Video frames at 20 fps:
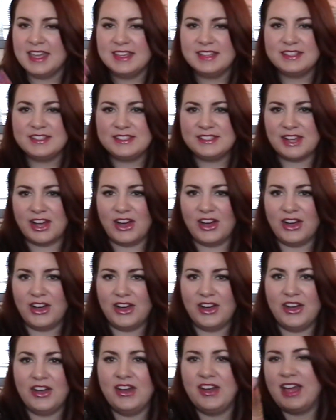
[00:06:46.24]

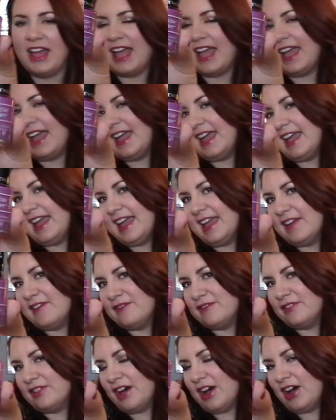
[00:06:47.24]
saw a
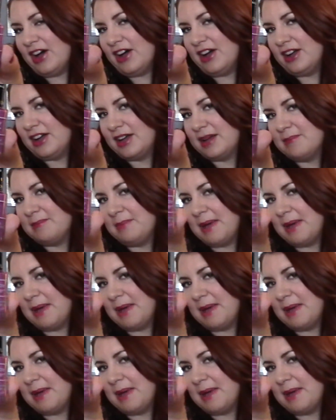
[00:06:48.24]
vlog